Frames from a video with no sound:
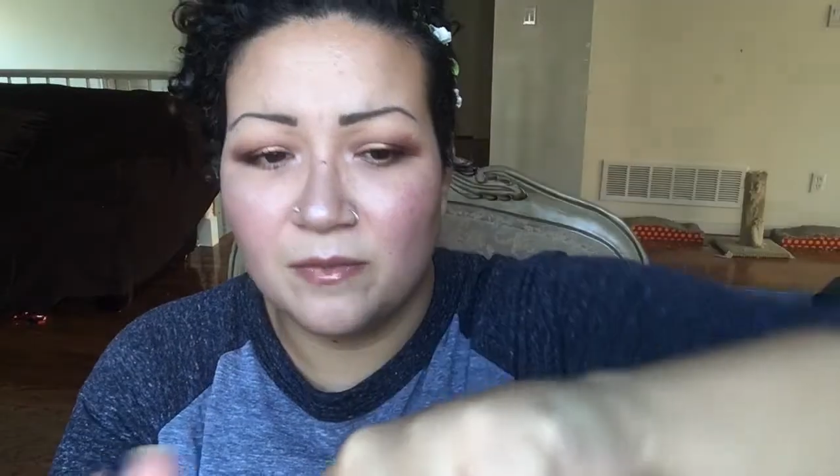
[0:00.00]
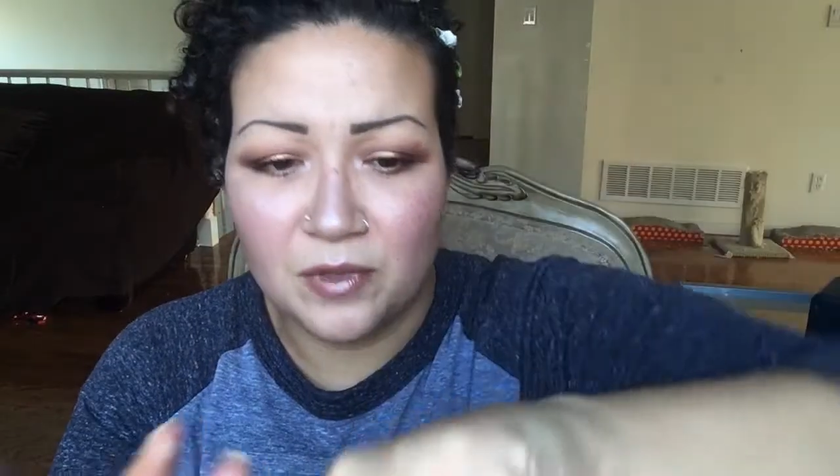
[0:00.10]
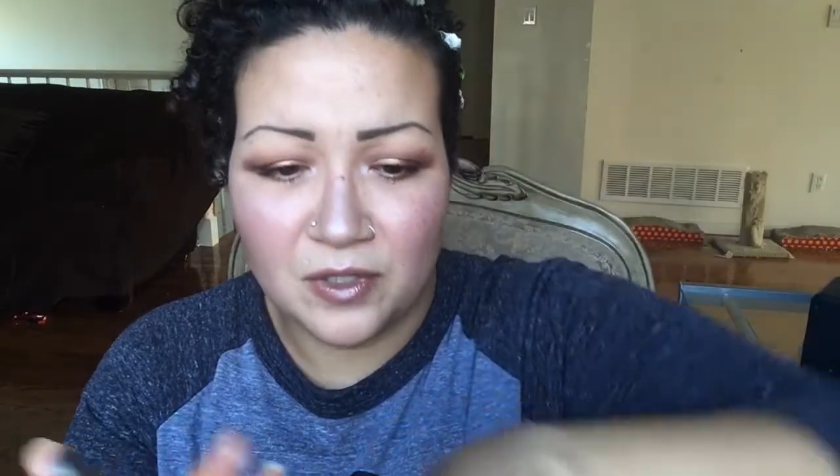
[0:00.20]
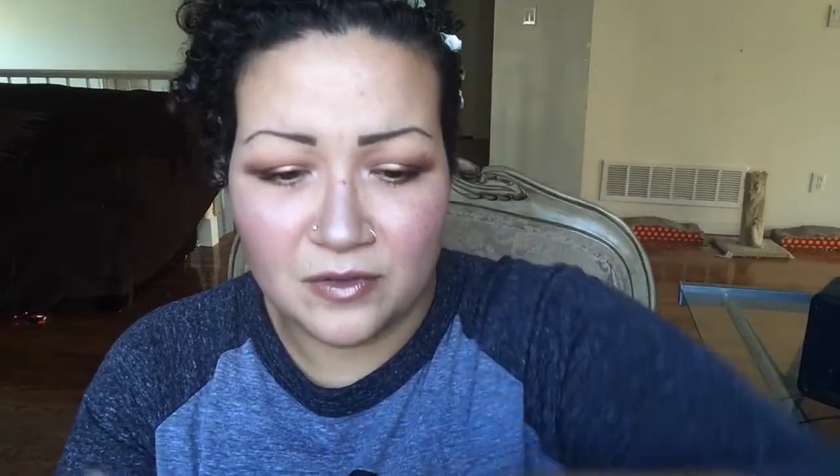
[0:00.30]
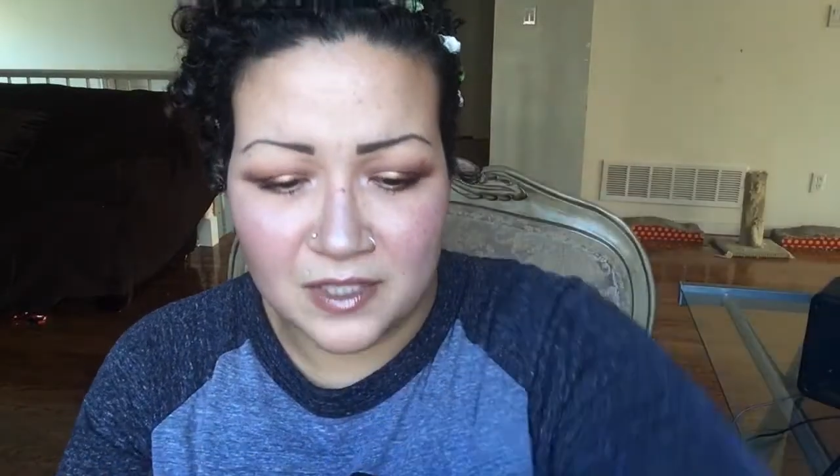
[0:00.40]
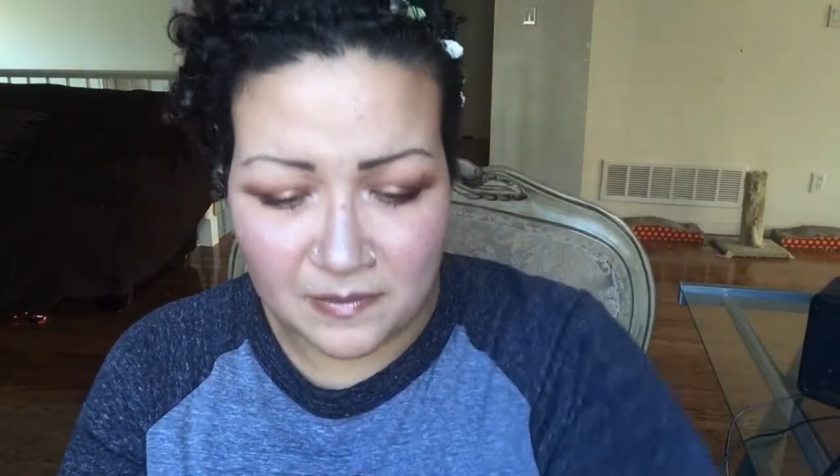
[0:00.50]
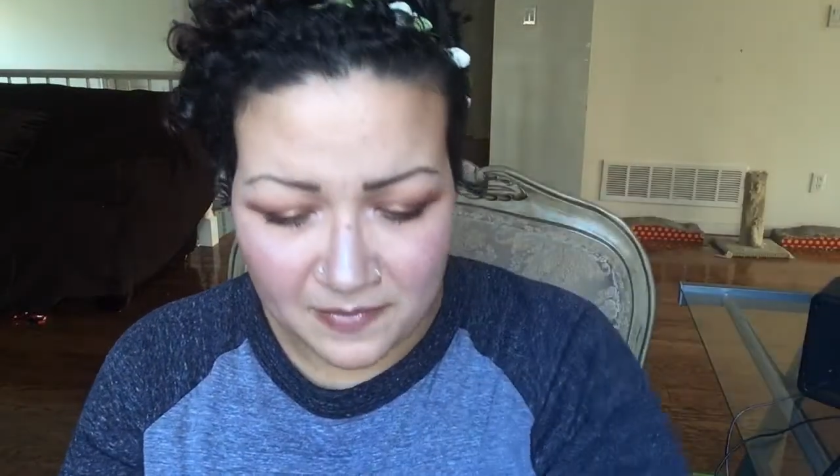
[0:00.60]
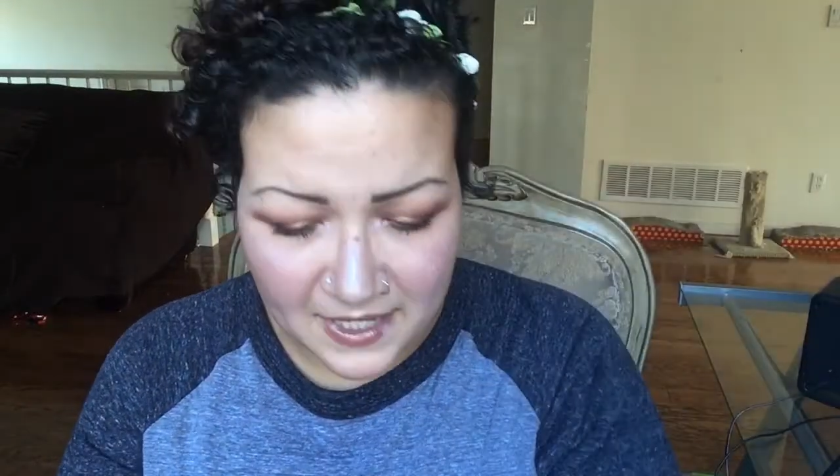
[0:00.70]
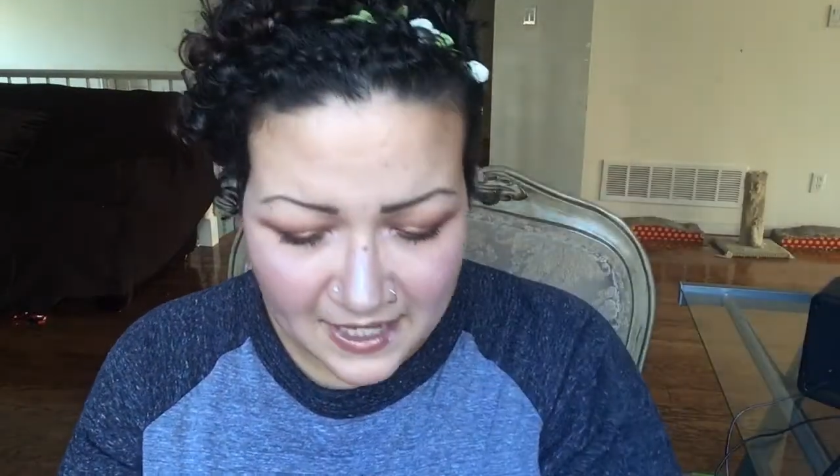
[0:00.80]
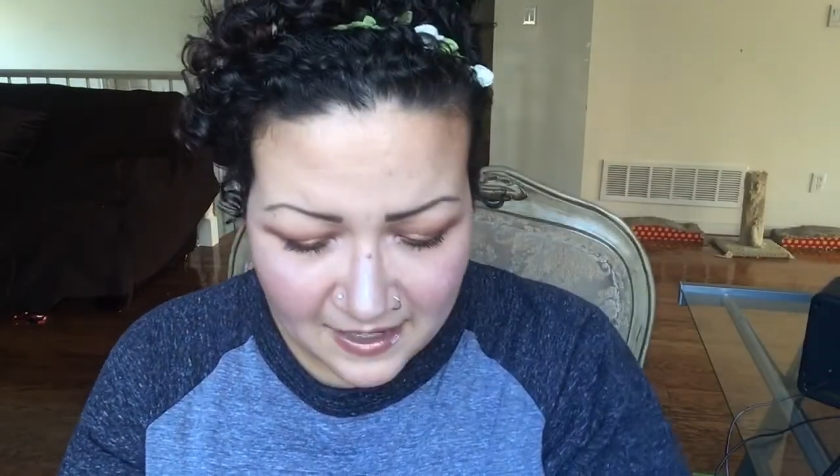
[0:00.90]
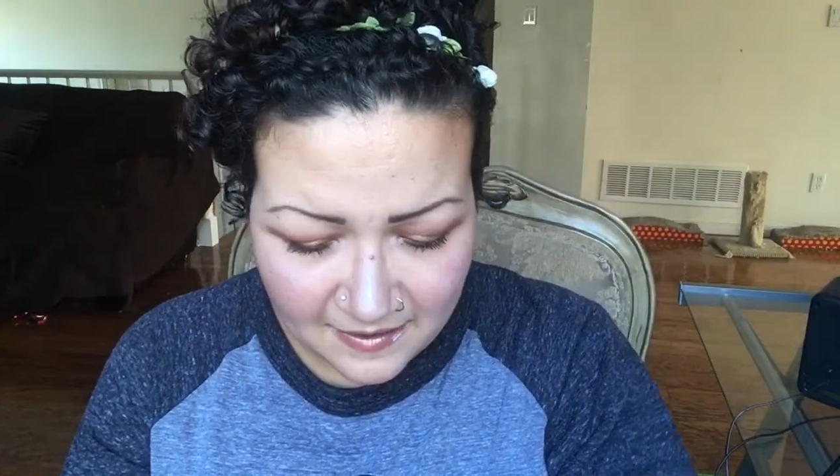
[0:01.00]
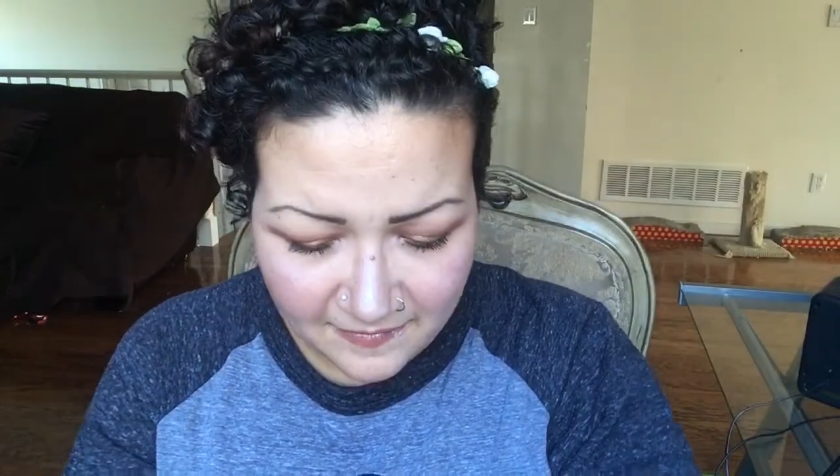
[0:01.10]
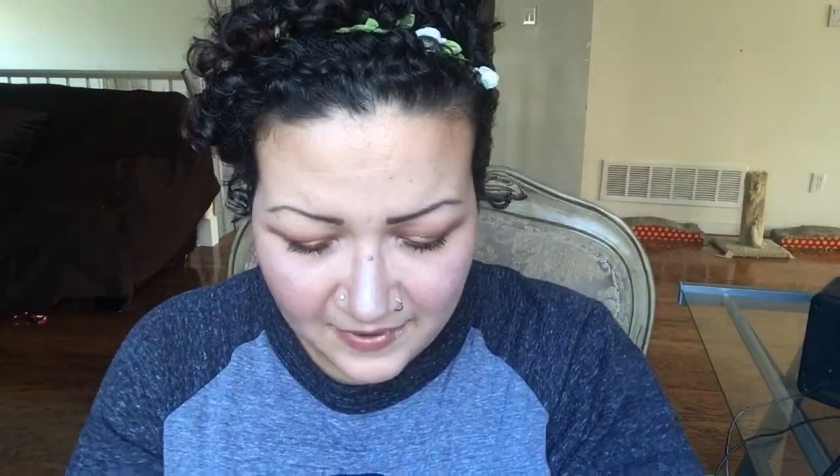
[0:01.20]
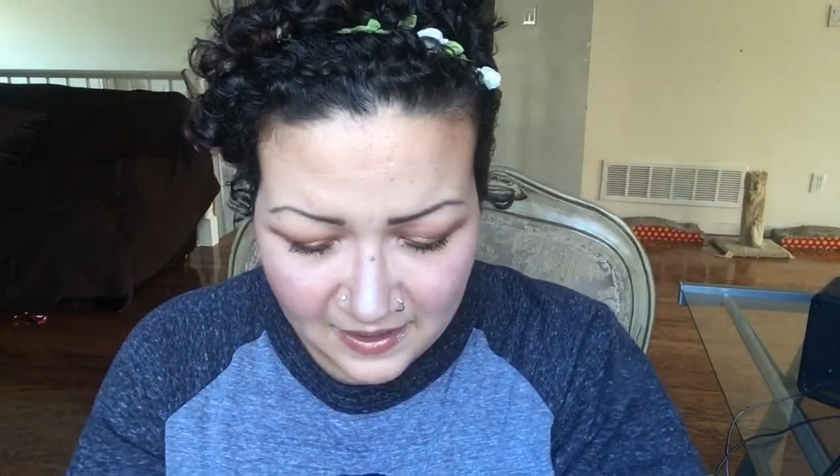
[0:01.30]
the blue to be